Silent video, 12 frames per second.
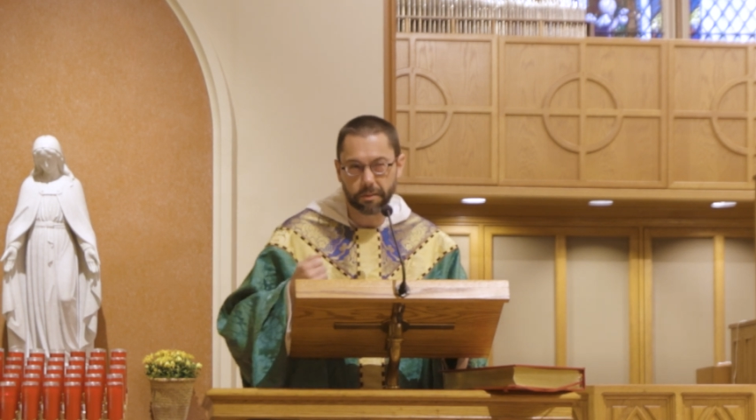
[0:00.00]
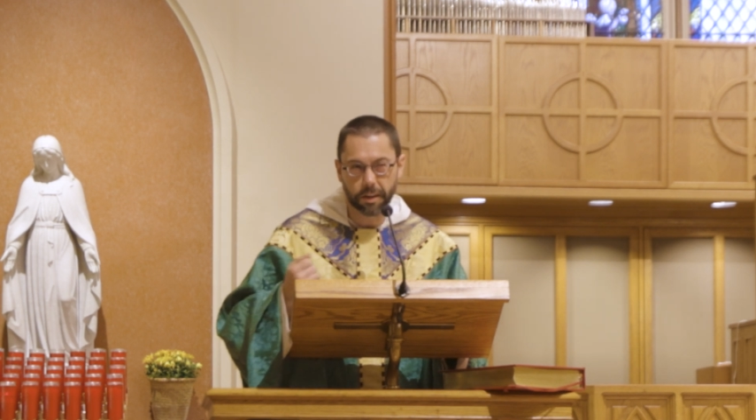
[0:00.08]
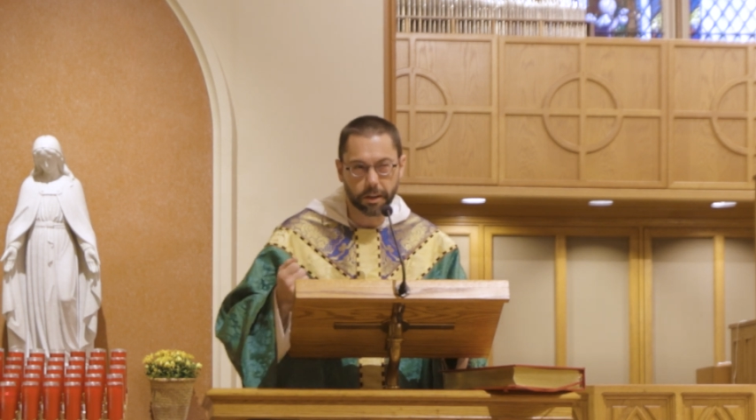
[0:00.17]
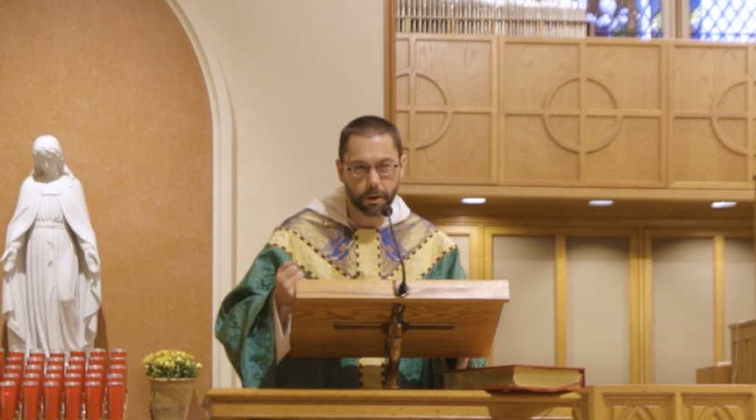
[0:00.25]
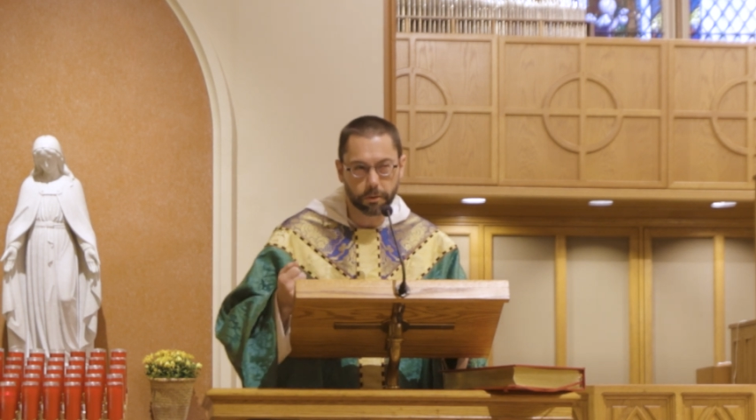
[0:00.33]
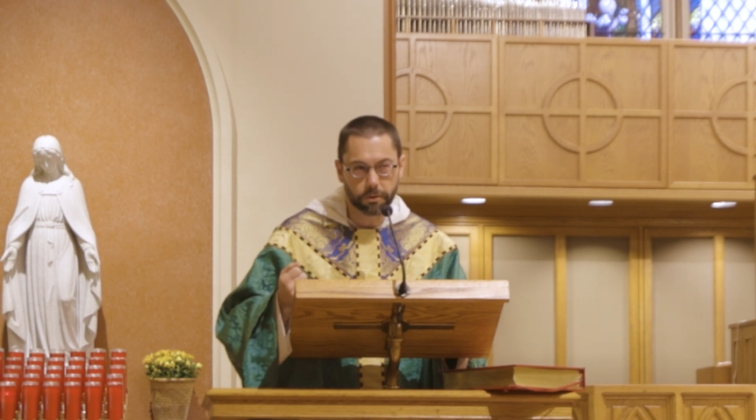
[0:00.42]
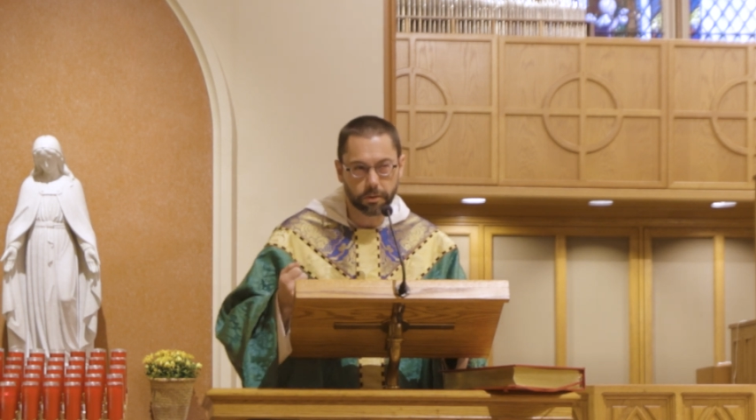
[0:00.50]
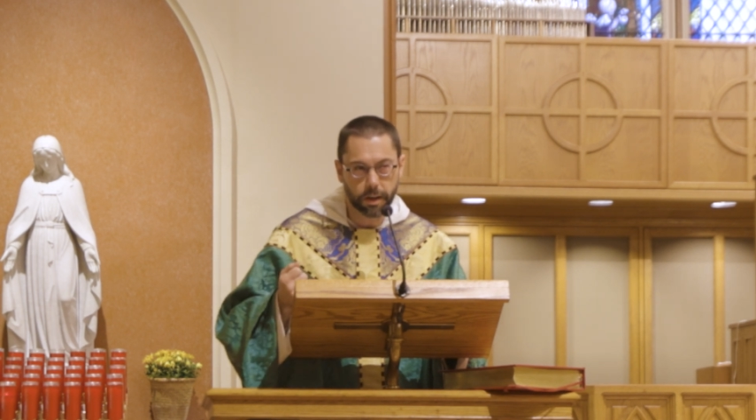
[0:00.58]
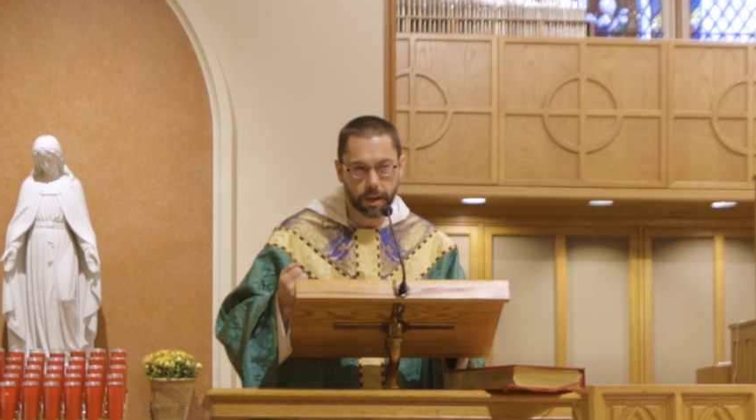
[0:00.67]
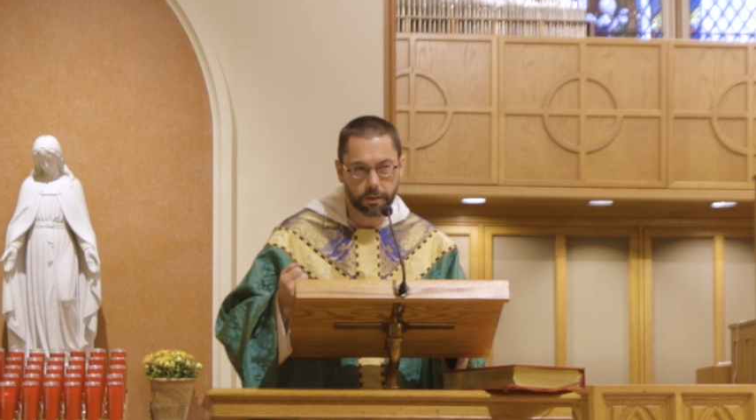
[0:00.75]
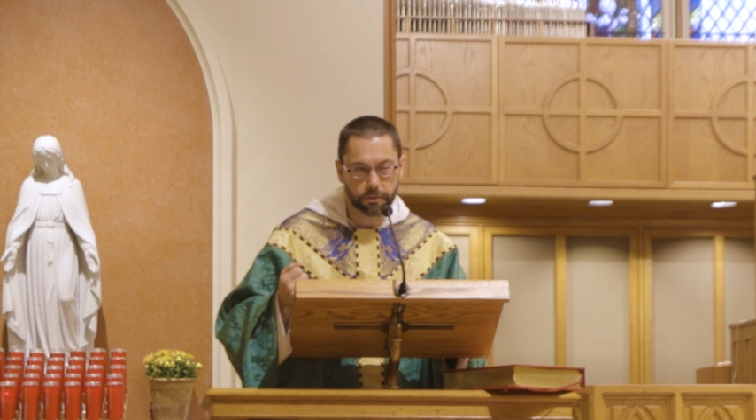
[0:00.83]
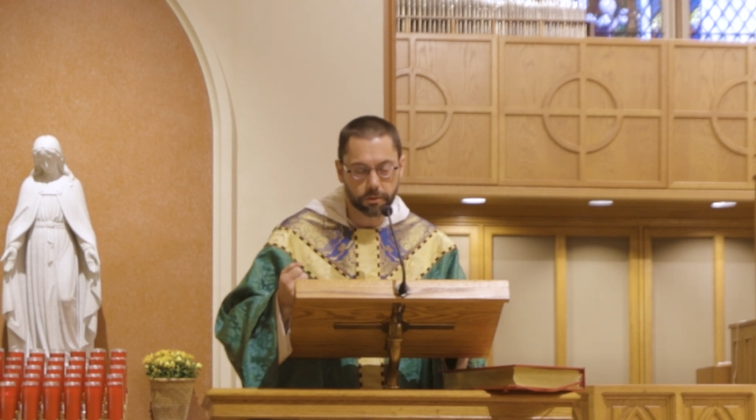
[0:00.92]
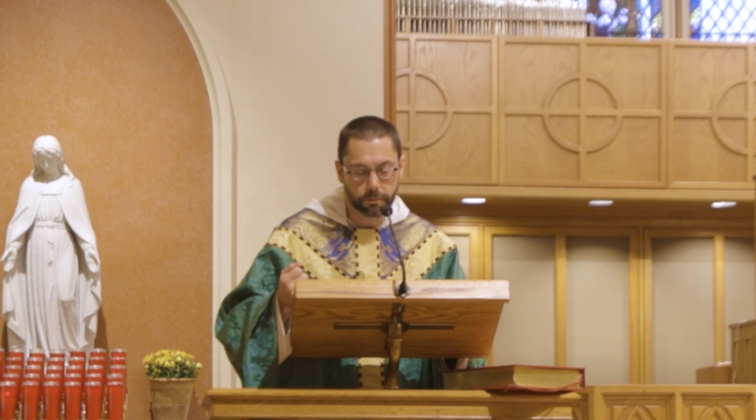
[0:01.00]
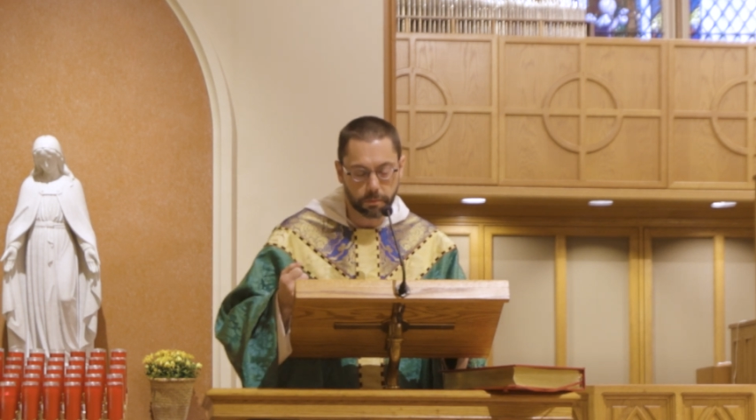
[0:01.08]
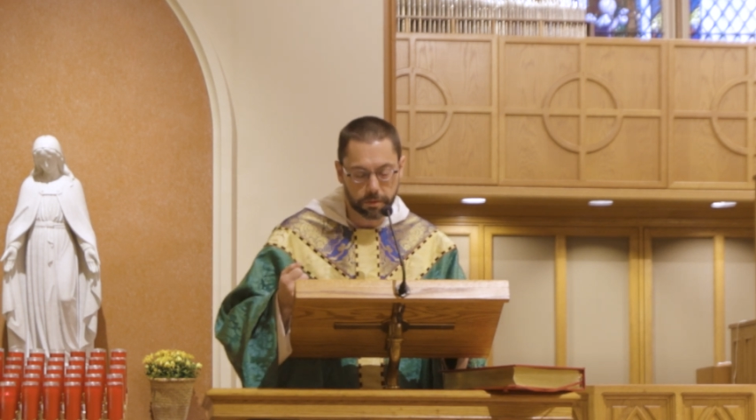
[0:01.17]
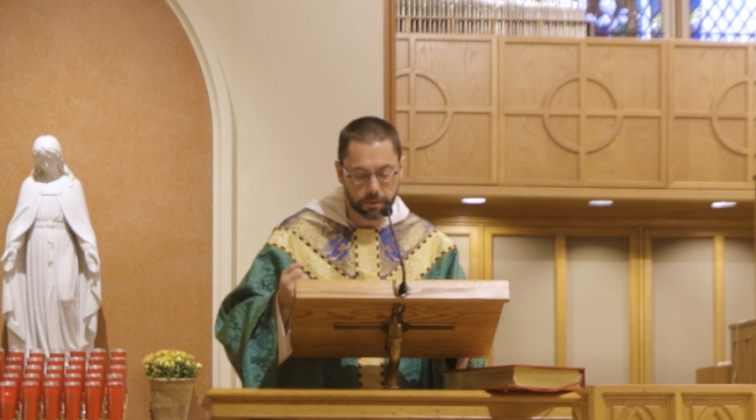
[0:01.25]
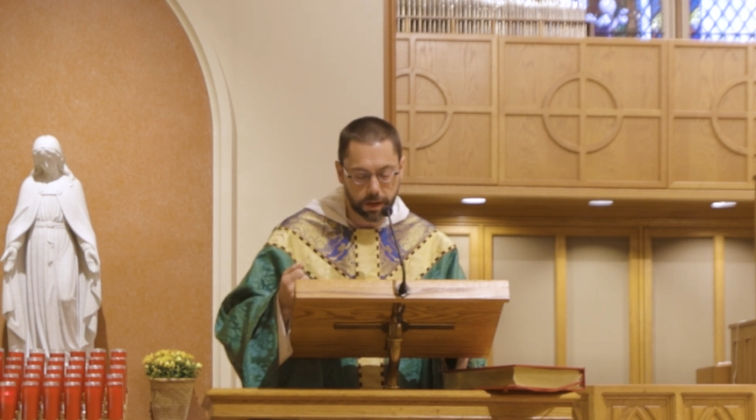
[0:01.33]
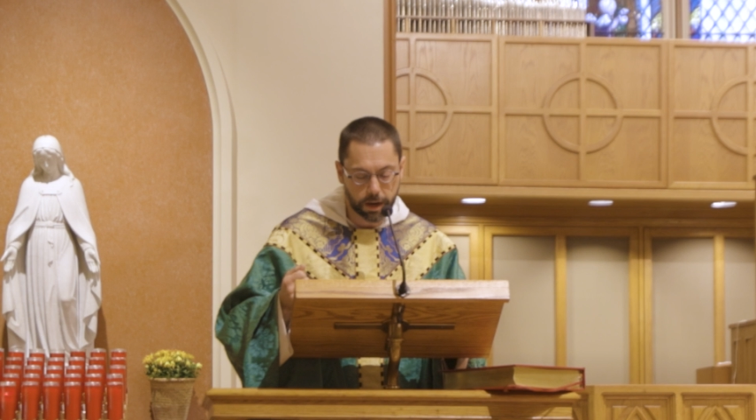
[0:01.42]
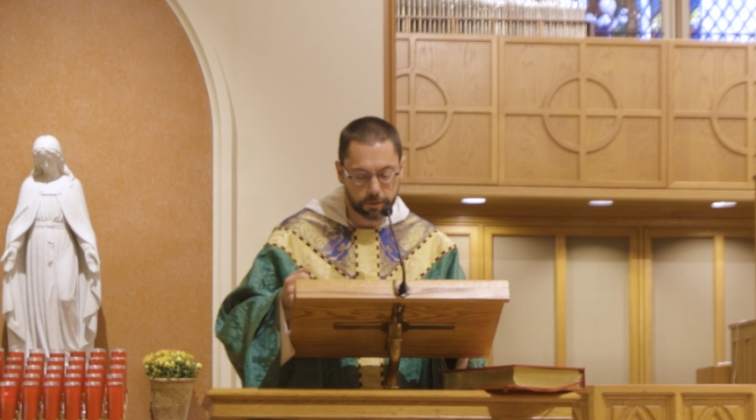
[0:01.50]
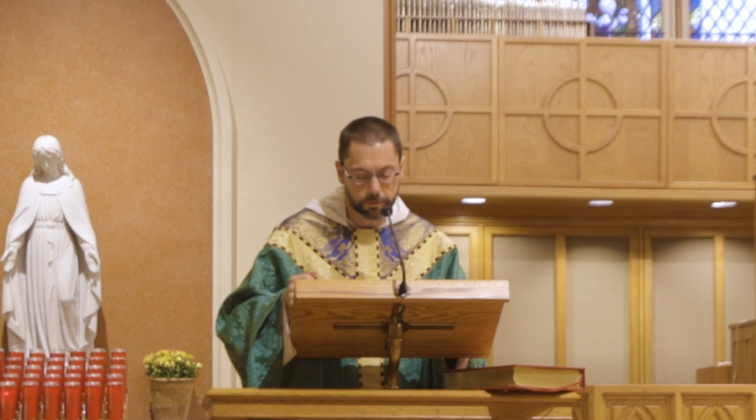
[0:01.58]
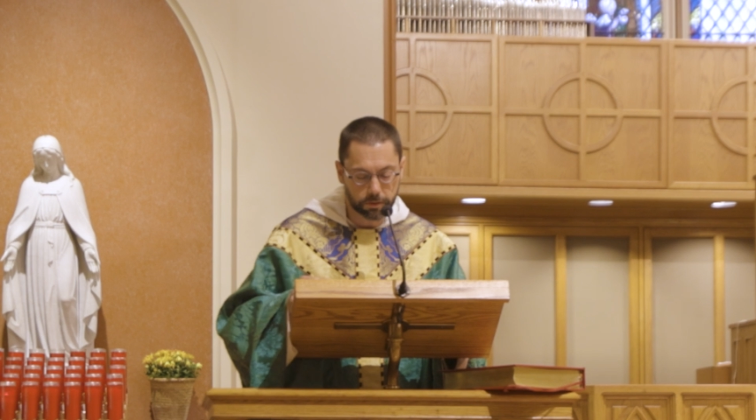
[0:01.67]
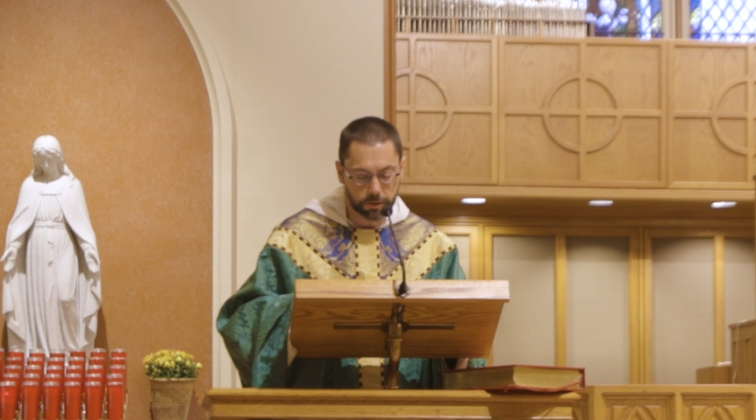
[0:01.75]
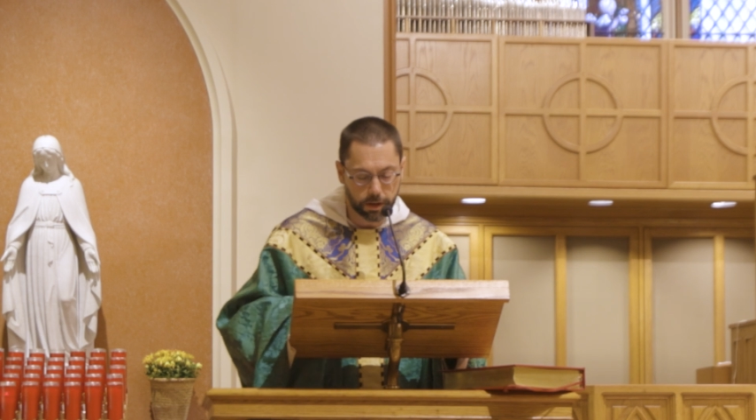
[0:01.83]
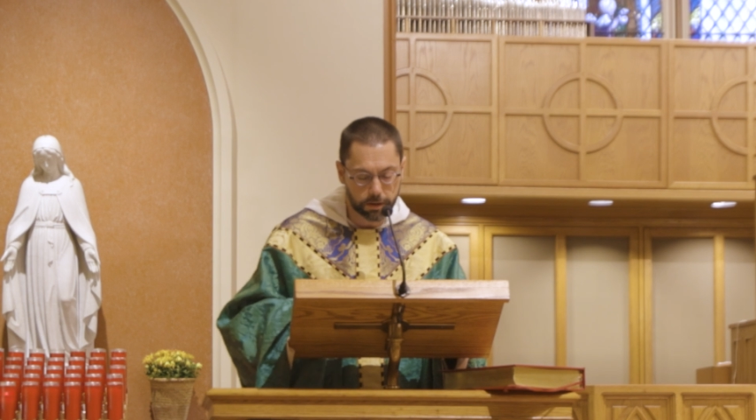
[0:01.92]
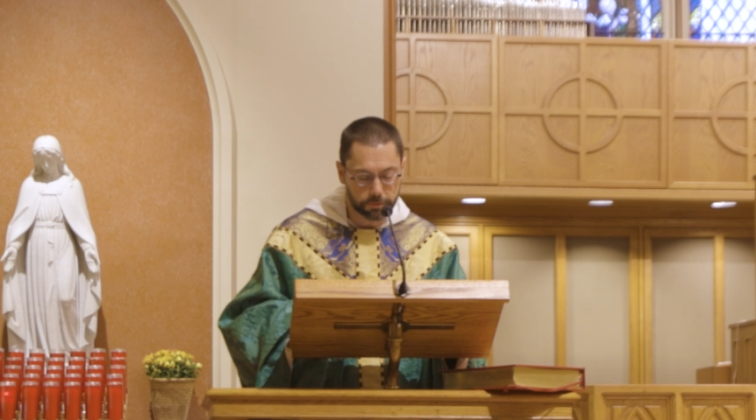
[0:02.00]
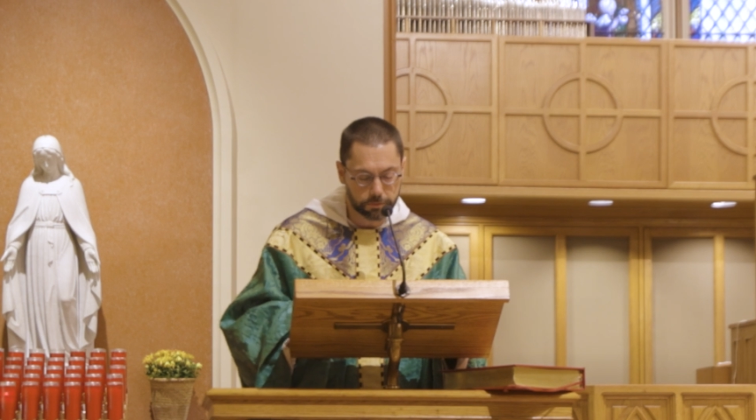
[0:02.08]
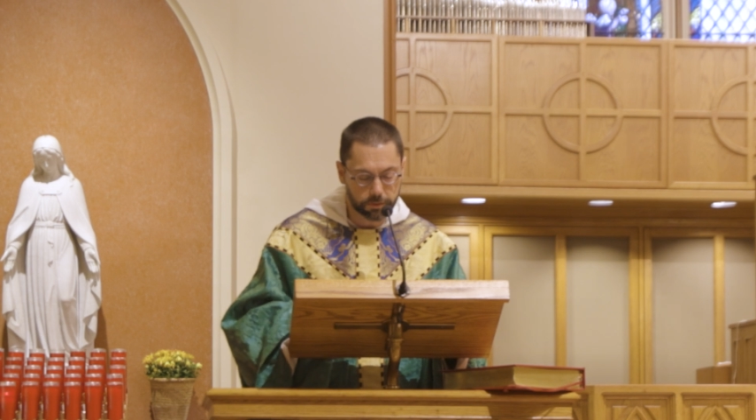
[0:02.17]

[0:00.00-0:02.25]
negotiation with the afterlife.